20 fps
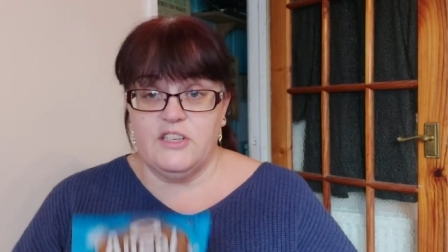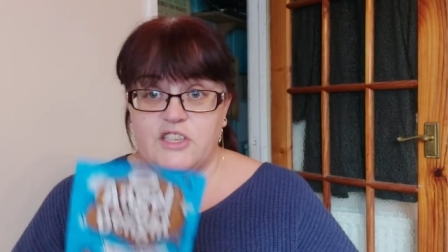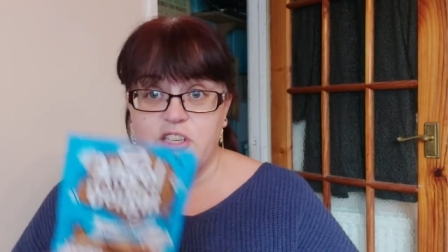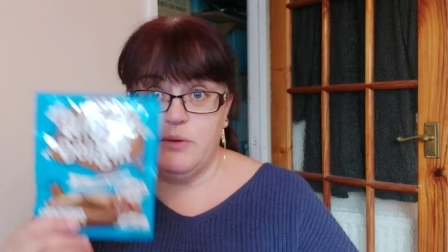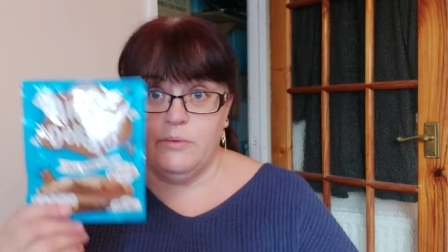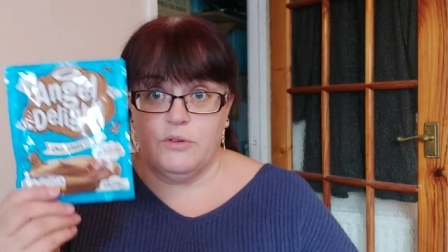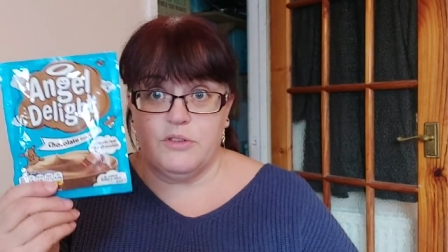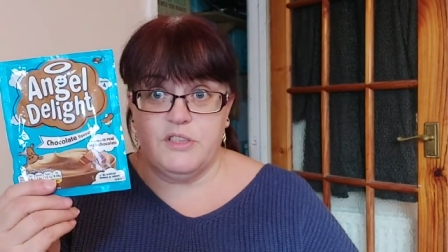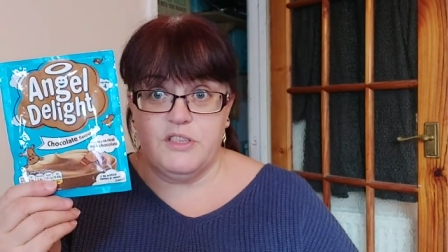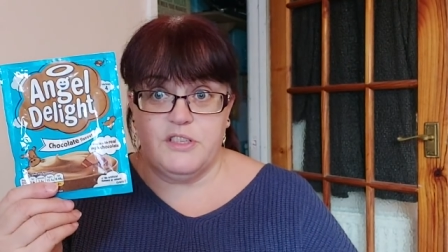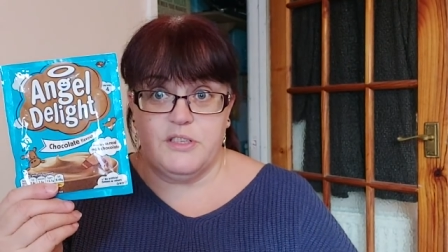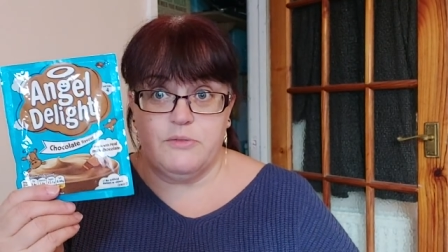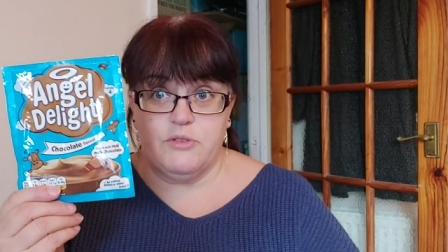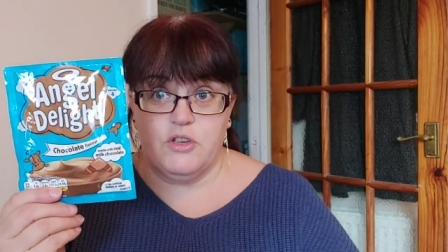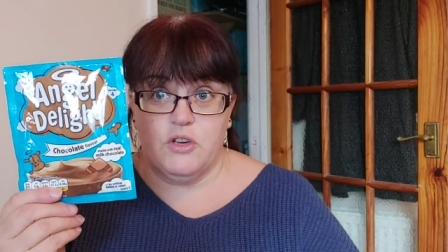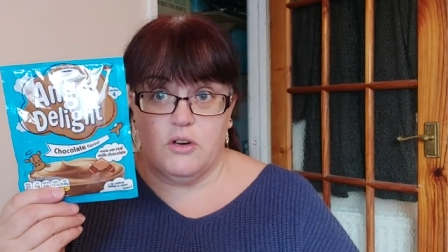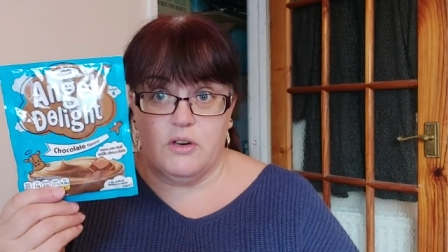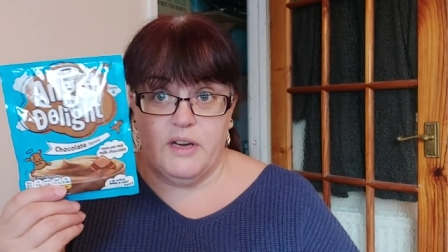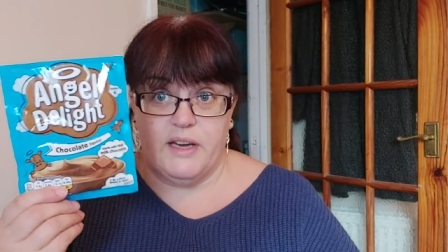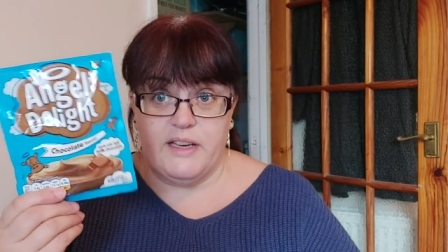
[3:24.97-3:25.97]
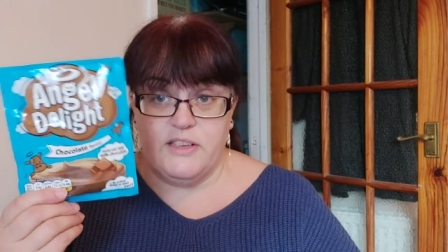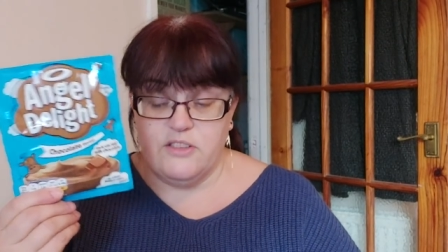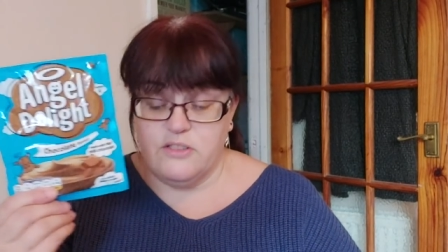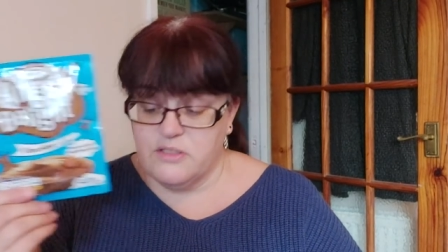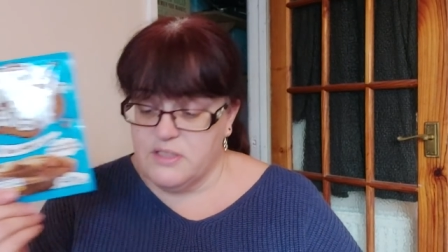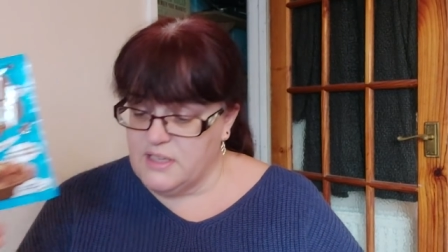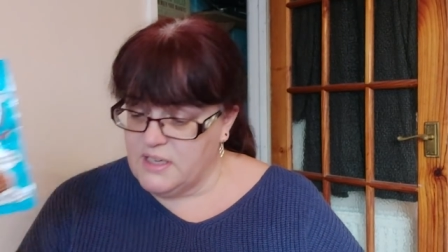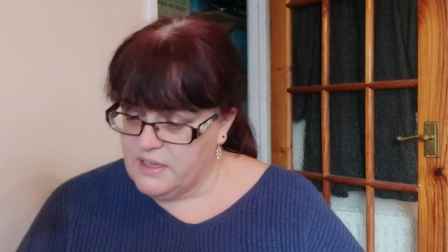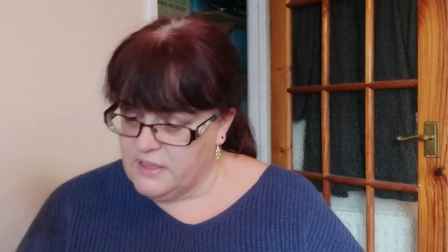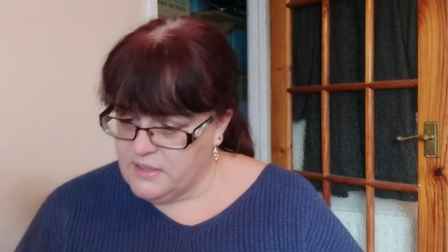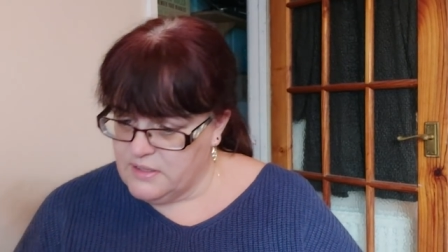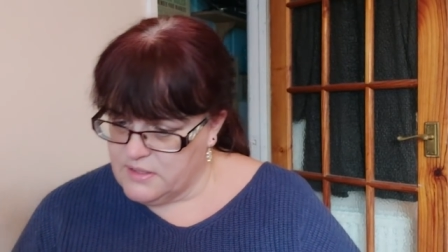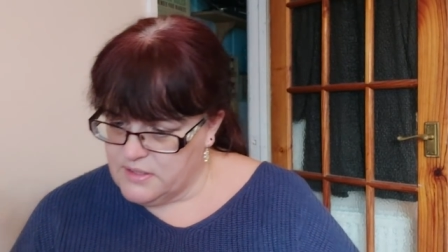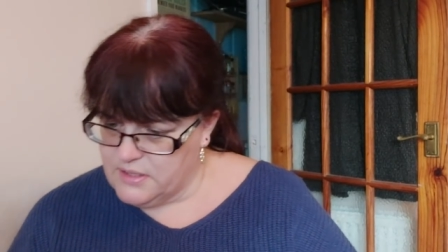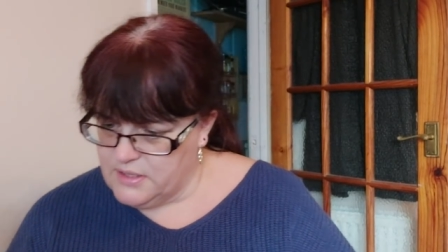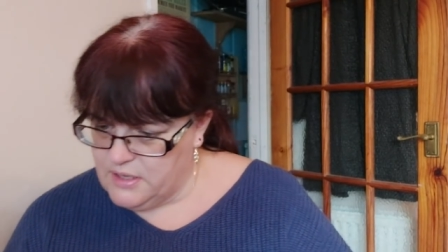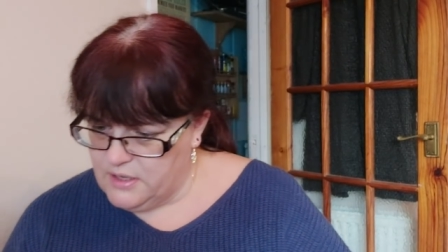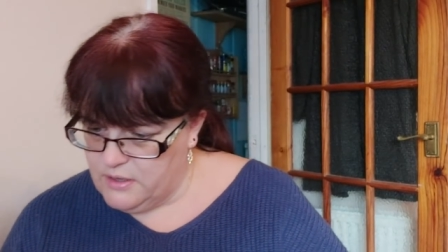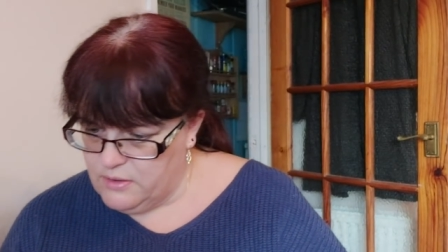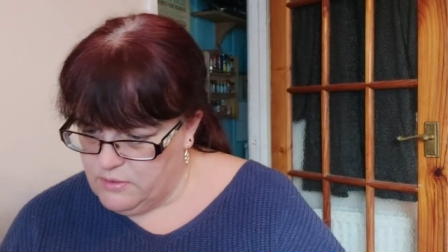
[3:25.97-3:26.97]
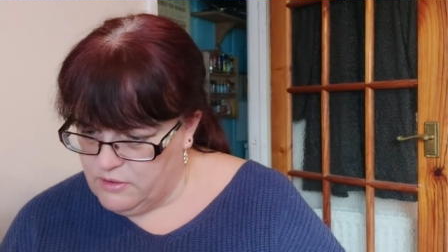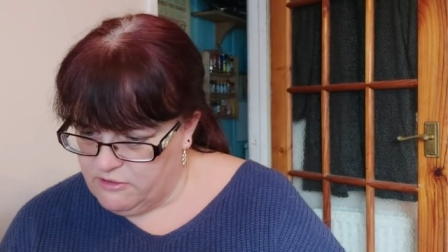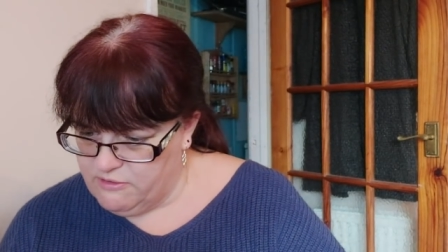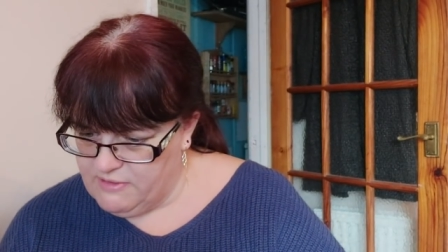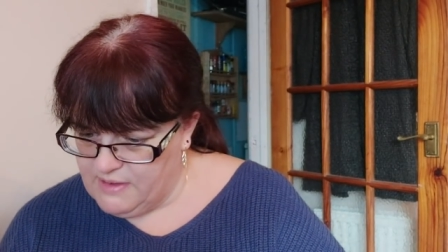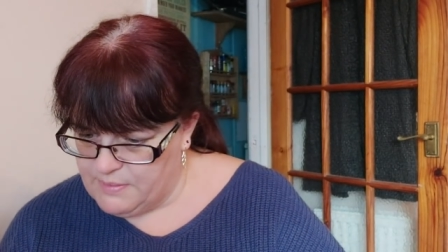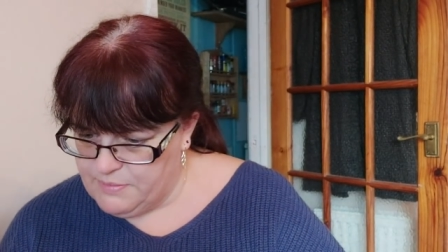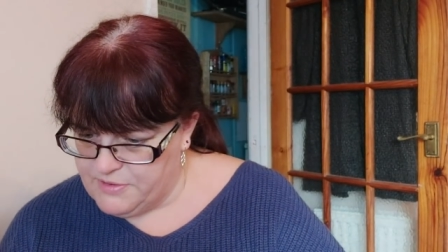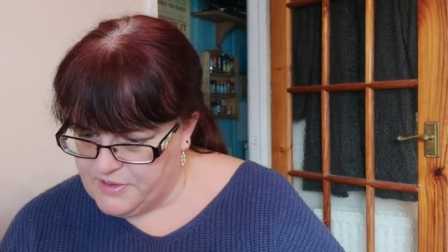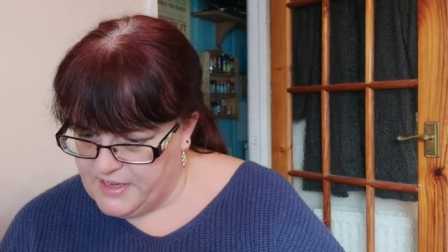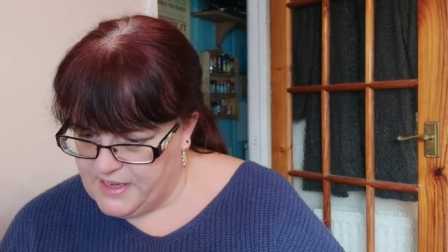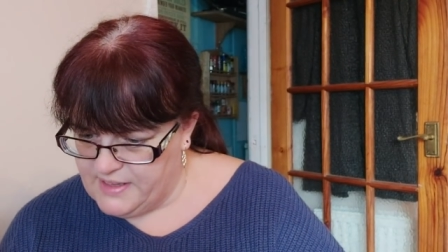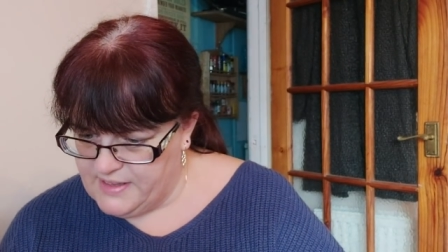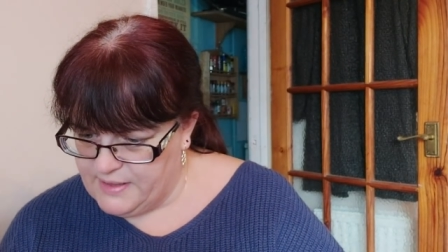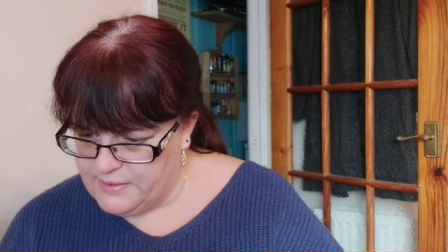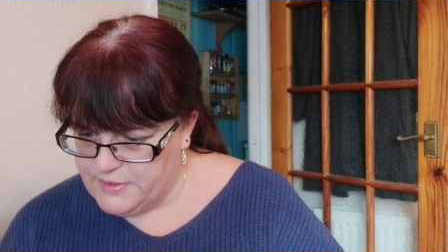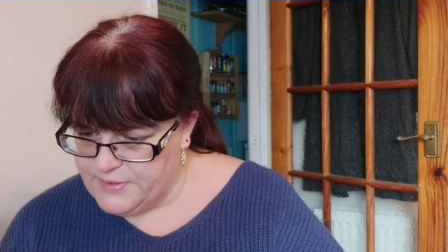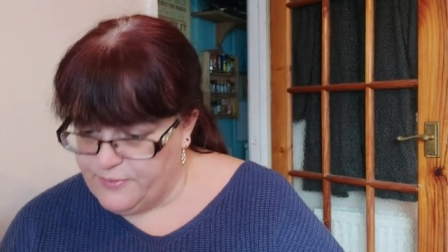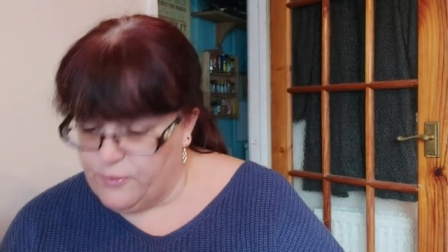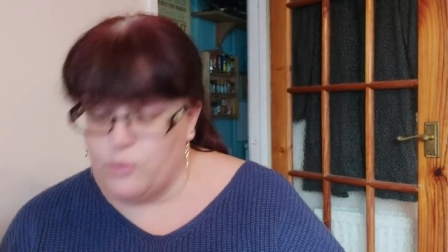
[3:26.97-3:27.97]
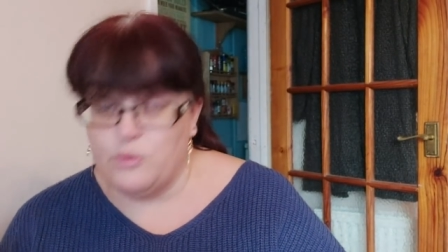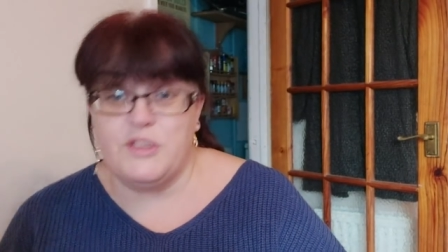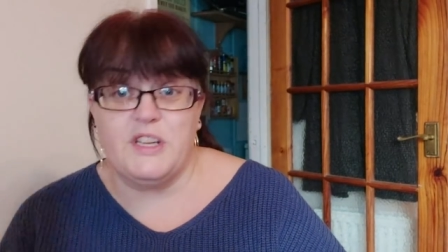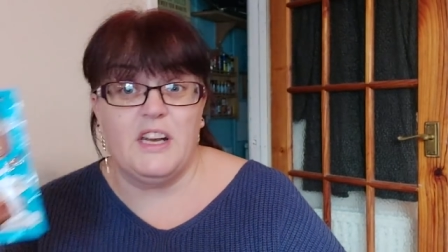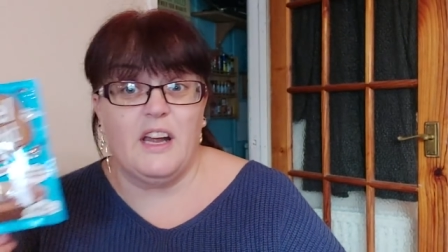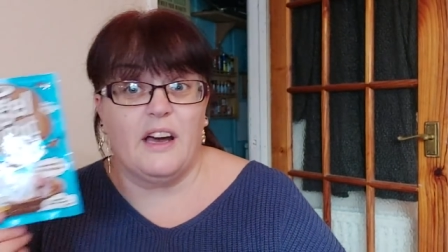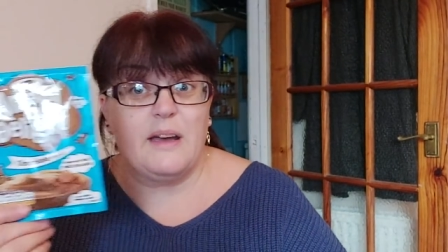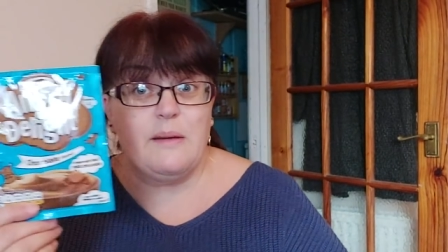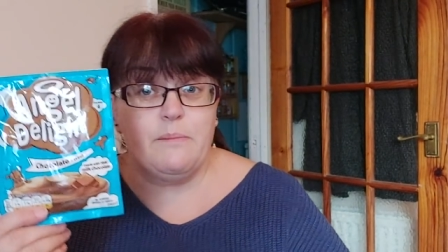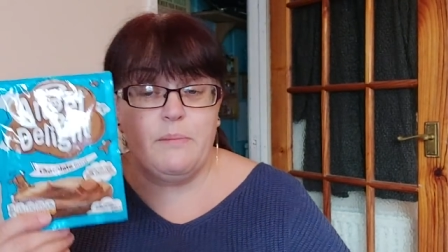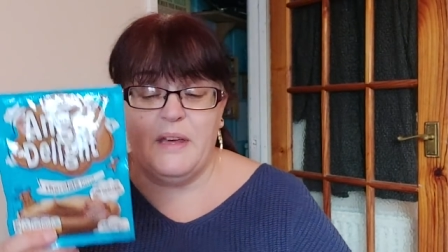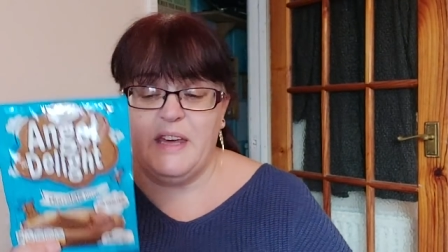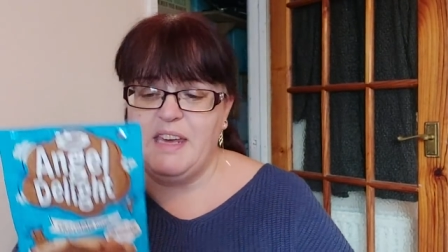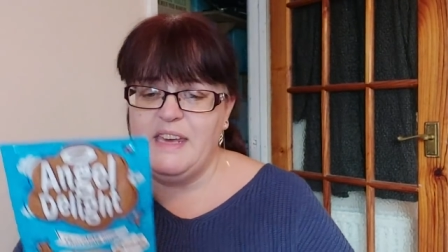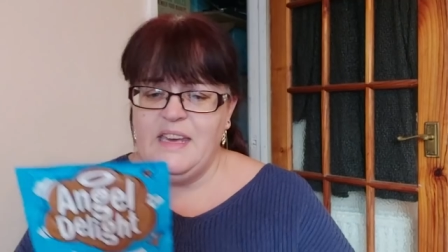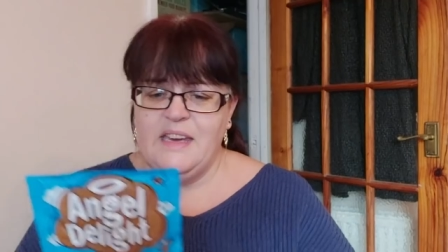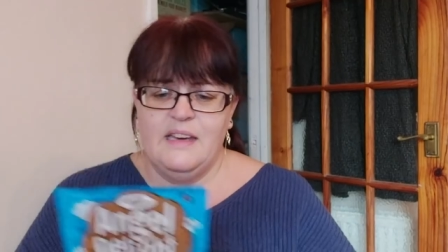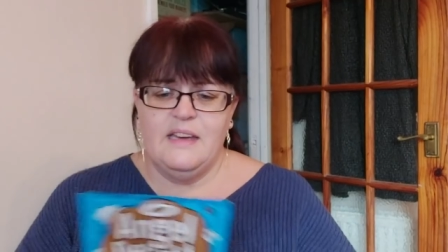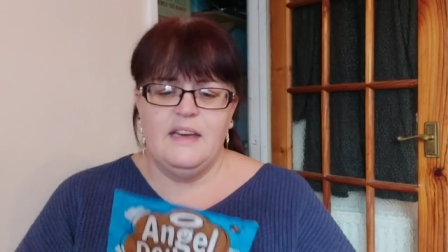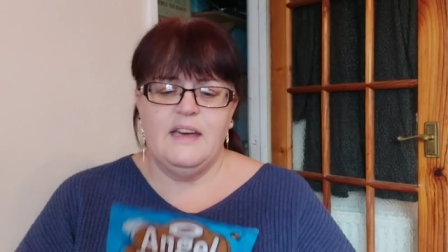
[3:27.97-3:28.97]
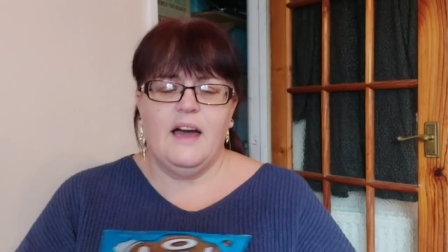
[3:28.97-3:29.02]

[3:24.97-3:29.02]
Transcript: She wanted some chocolate Angel Delight, so grabbed that. That was 49p.